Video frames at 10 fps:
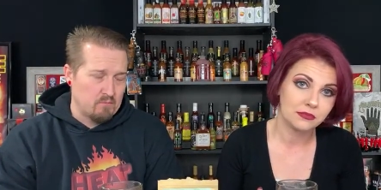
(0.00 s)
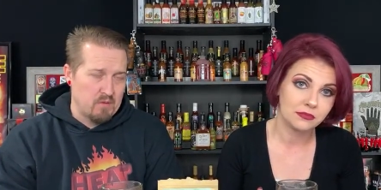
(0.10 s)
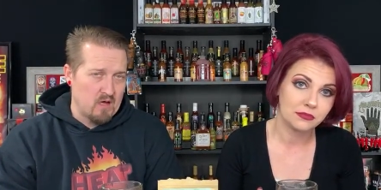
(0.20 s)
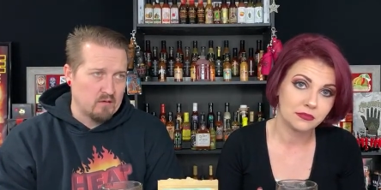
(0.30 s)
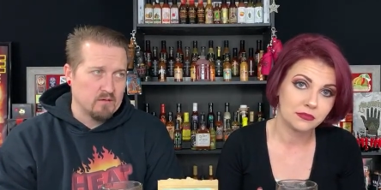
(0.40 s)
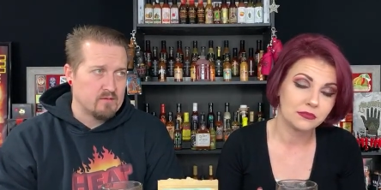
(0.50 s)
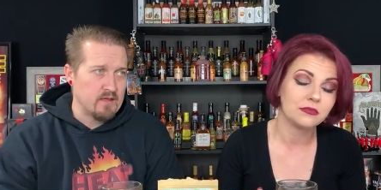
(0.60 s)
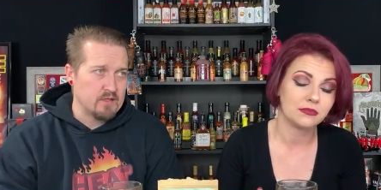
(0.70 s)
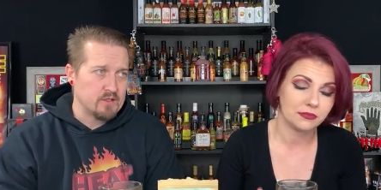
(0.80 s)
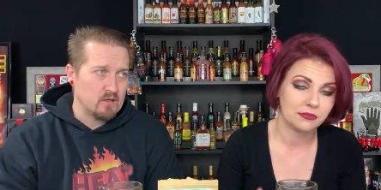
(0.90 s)
Speaker 1: bottle of
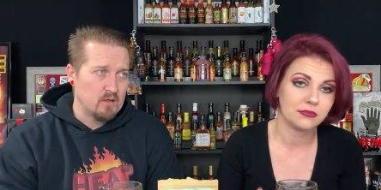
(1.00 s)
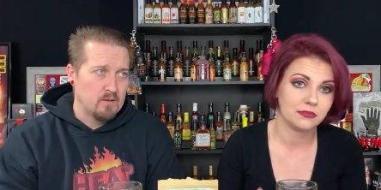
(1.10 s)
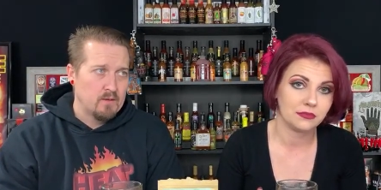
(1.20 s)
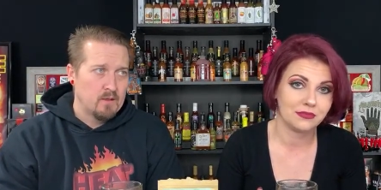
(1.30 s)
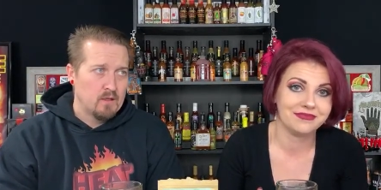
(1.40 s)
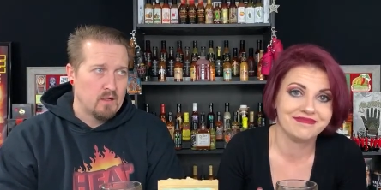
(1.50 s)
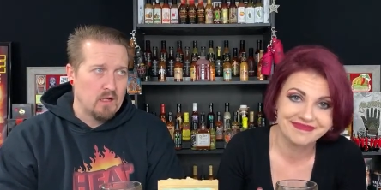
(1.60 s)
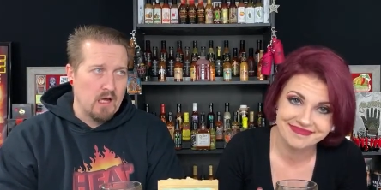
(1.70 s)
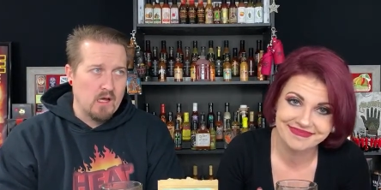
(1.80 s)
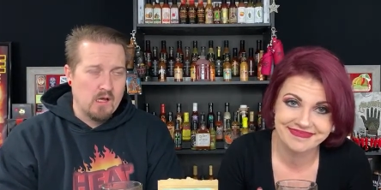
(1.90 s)
tincture.
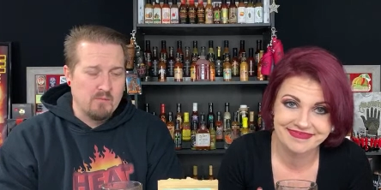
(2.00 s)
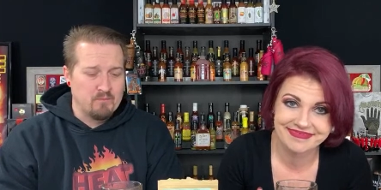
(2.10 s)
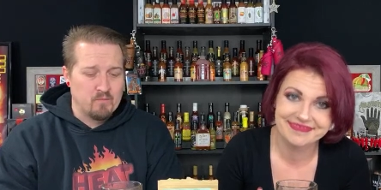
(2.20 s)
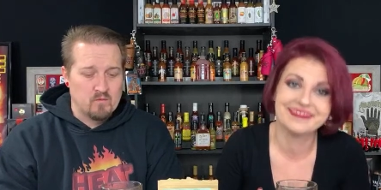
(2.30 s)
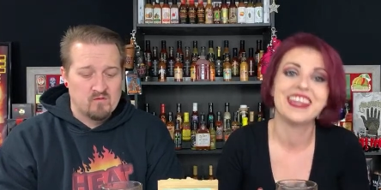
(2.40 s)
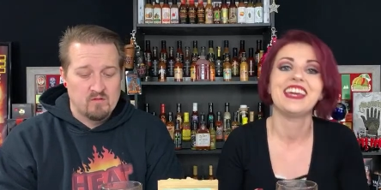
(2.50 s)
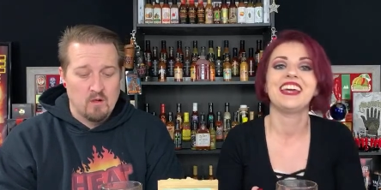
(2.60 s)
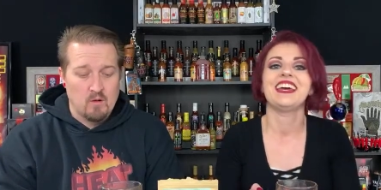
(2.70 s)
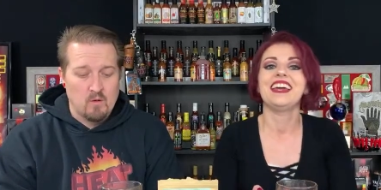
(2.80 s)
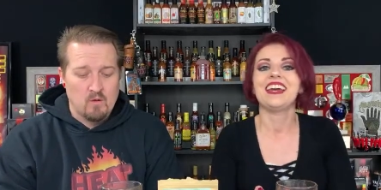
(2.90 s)
Um,
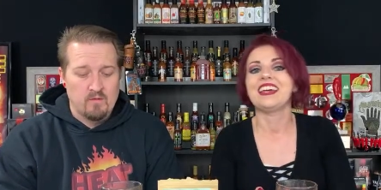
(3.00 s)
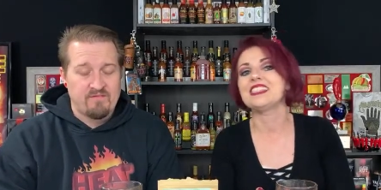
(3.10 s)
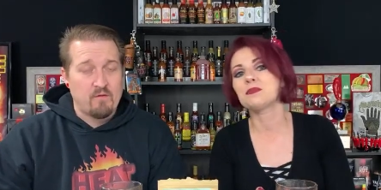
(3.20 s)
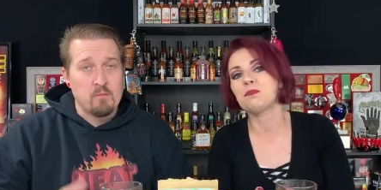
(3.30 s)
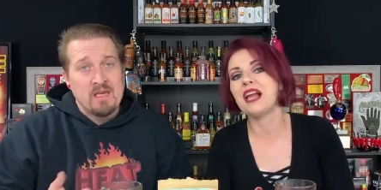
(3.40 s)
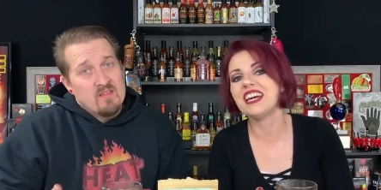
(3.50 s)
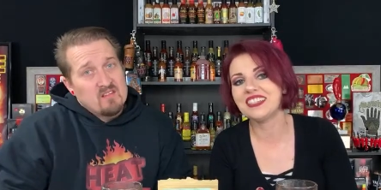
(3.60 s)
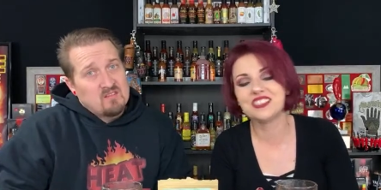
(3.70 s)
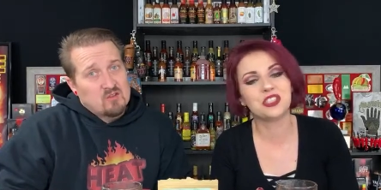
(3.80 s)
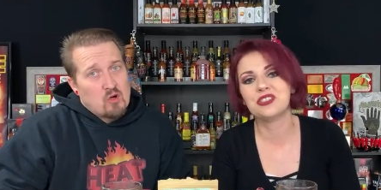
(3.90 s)
so for me,
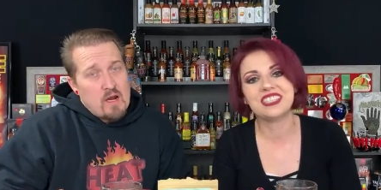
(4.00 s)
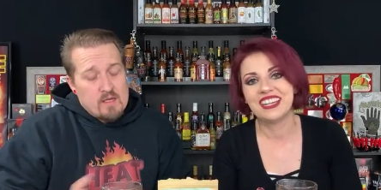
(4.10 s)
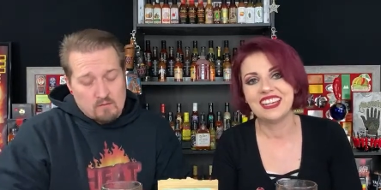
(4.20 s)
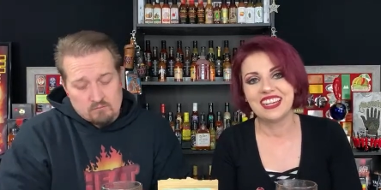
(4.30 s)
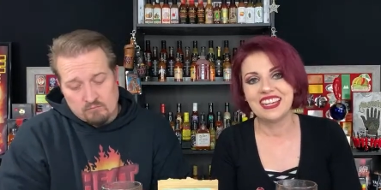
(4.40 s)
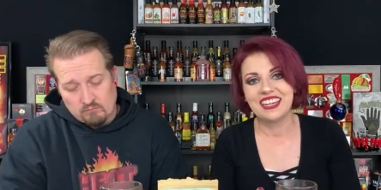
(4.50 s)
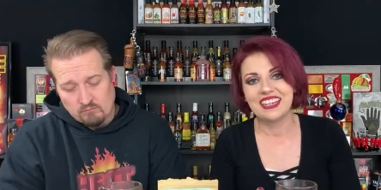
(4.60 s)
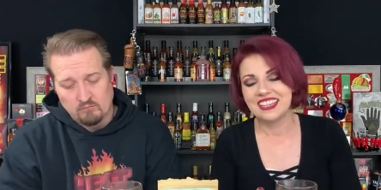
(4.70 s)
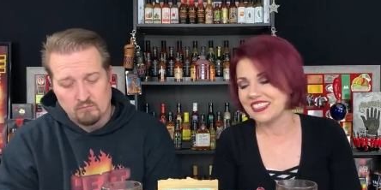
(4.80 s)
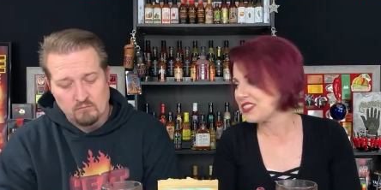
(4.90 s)
this is, is, great.
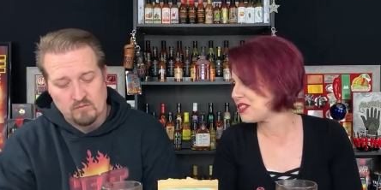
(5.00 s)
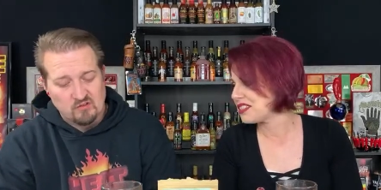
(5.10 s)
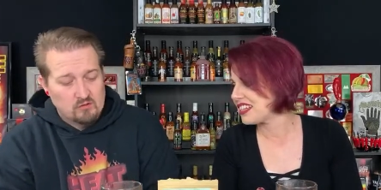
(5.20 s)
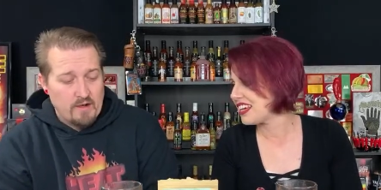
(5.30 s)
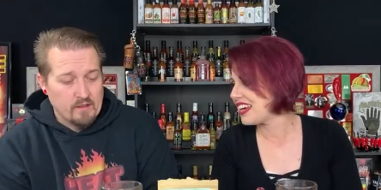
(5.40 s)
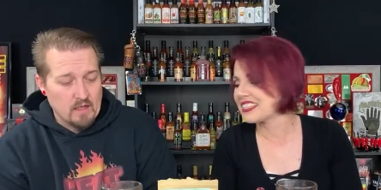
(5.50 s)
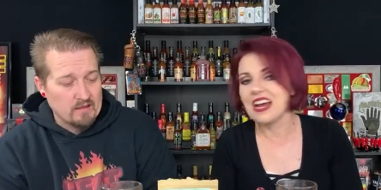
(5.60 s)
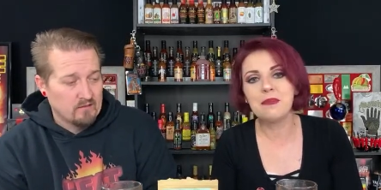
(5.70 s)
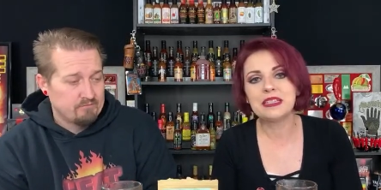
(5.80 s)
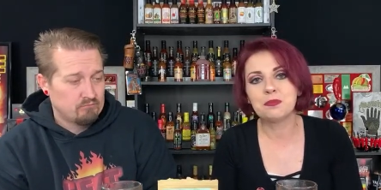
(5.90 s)
This is great.
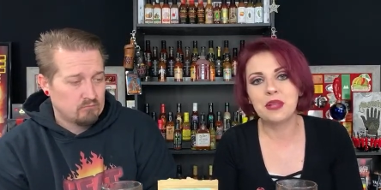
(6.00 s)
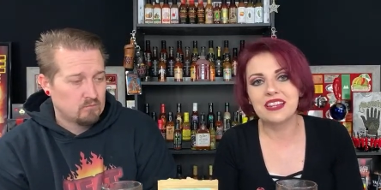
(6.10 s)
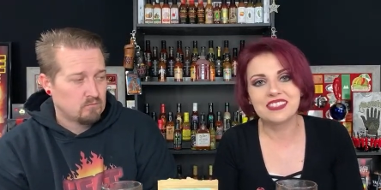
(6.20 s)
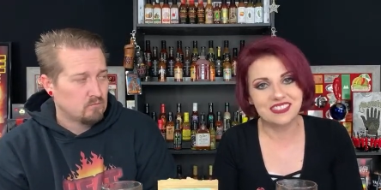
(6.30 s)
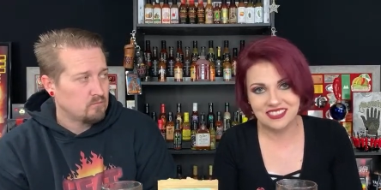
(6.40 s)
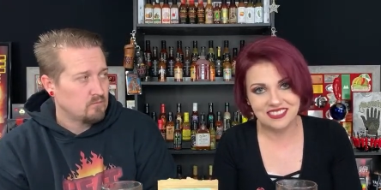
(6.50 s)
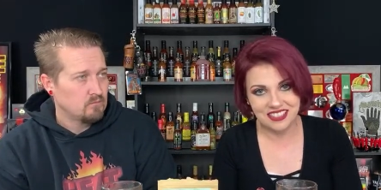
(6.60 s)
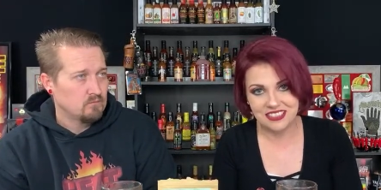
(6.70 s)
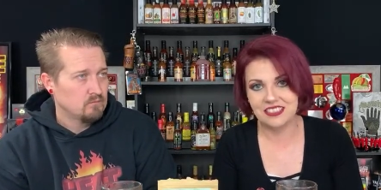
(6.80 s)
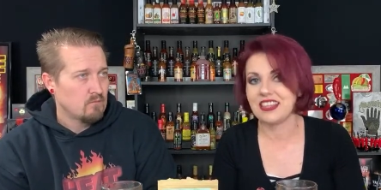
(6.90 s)
Atomic's
Speaker 2: blood is
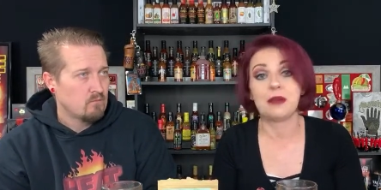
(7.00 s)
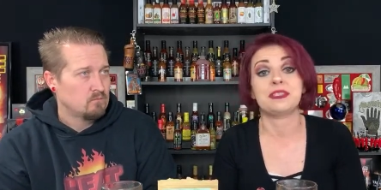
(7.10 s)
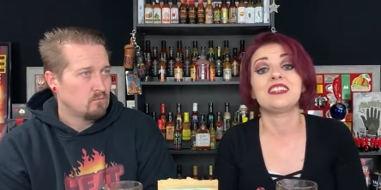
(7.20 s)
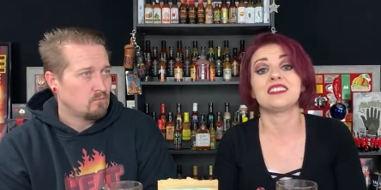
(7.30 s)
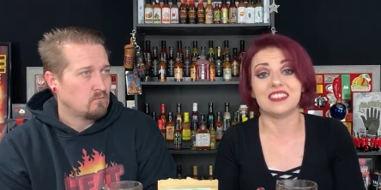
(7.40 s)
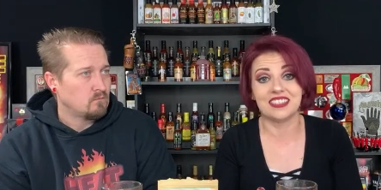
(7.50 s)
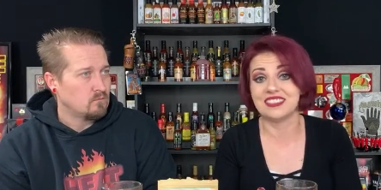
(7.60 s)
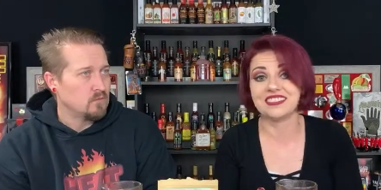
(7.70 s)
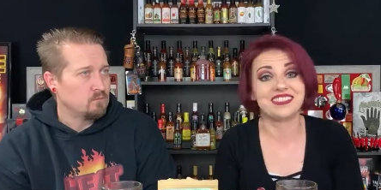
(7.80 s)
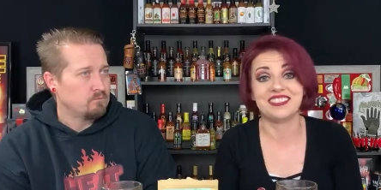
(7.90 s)
is capsaicin.
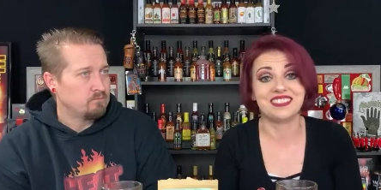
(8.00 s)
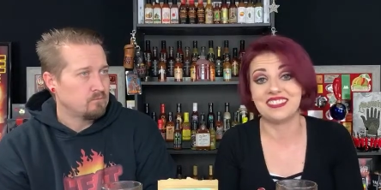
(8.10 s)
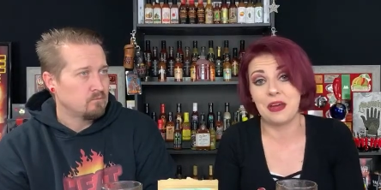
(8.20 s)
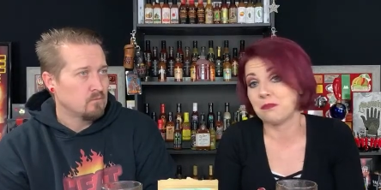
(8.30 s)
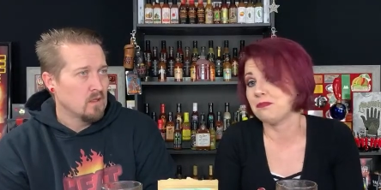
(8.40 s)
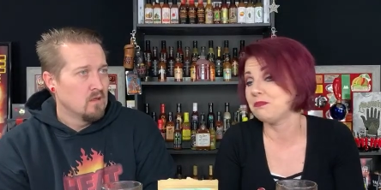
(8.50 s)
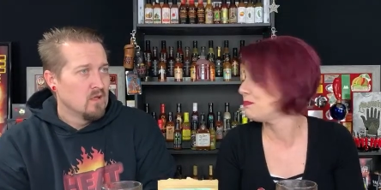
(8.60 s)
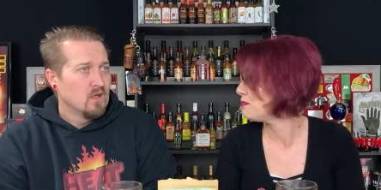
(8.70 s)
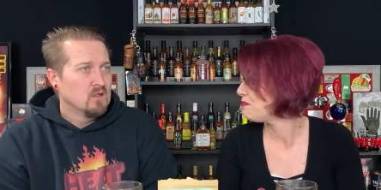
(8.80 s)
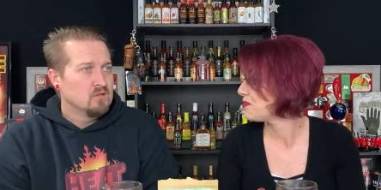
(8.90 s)
It's no. just not
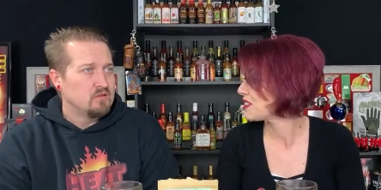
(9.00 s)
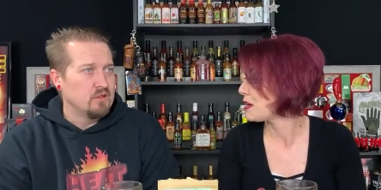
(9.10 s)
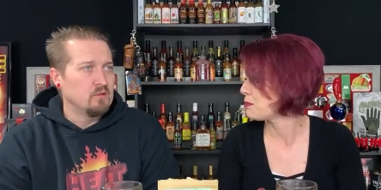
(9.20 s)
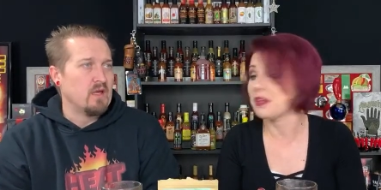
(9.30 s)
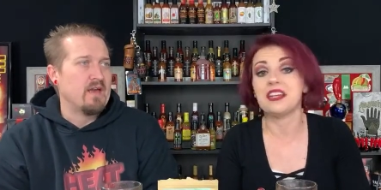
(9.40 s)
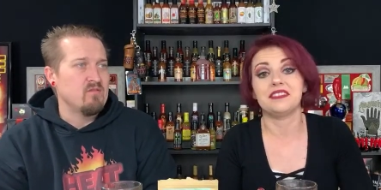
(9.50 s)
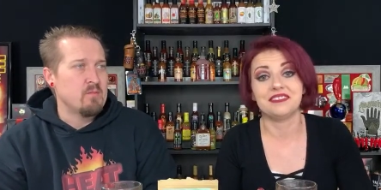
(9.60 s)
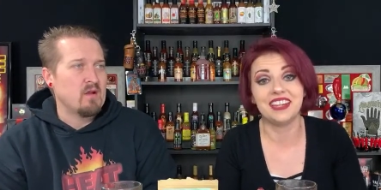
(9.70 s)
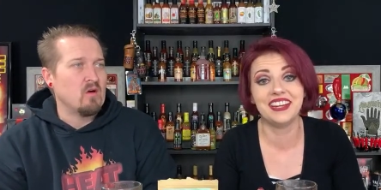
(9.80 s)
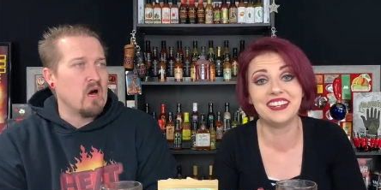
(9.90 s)
it's Dude, heavy
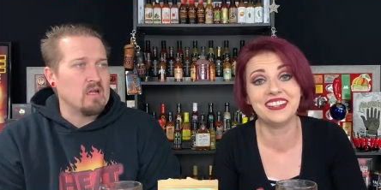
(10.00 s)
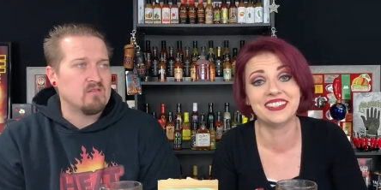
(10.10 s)
metal hot